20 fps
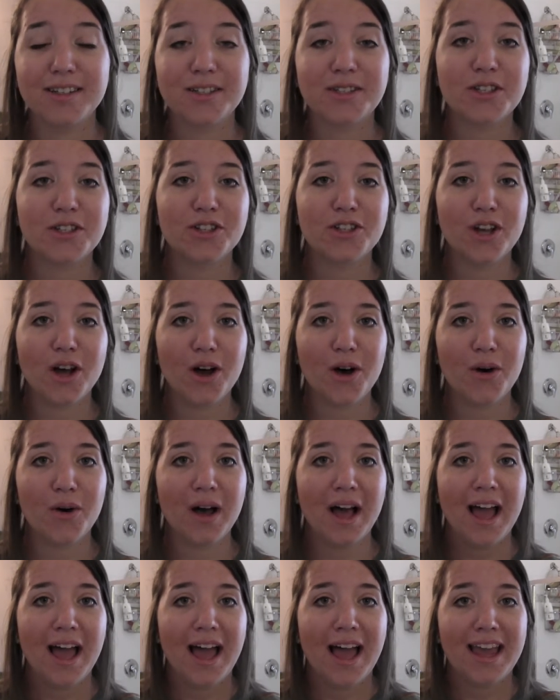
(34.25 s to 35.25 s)

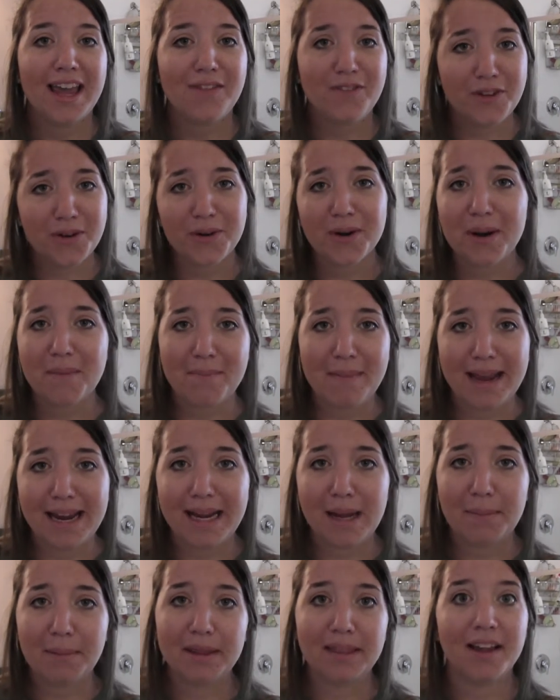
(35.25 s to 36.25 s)
So if you're a
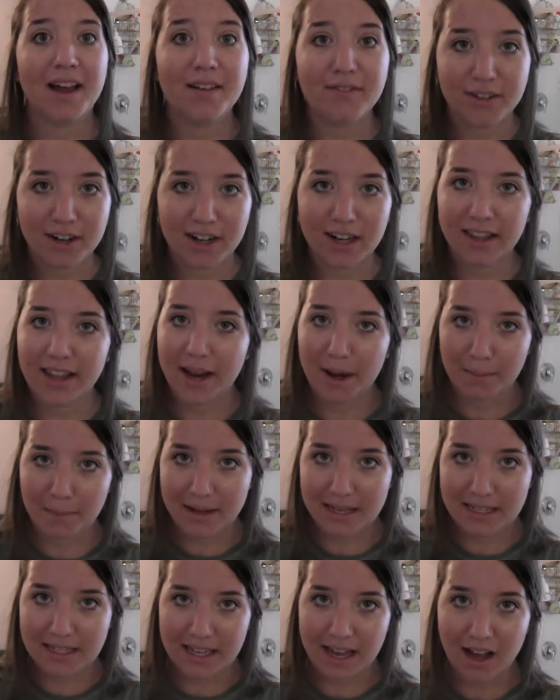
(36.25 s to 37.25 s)
makeup lover like
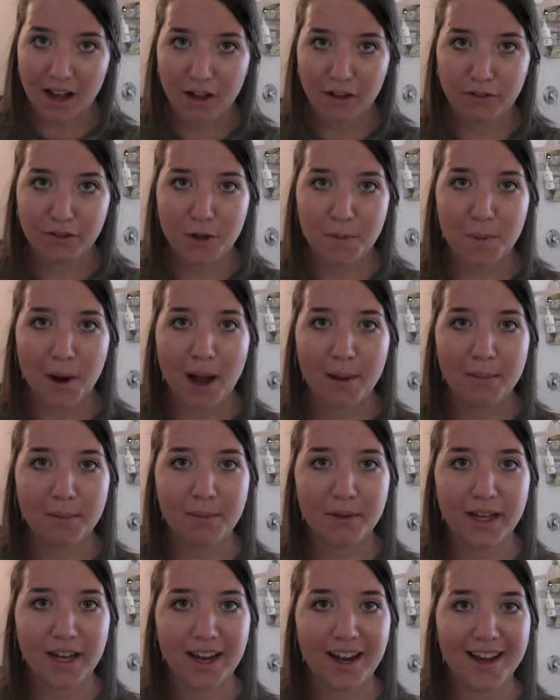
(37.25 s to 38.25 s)
myself, you
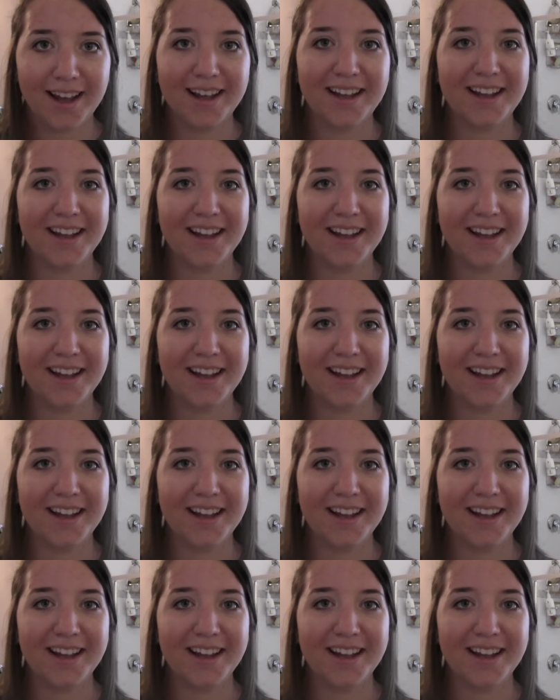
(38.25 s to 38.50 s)
probably,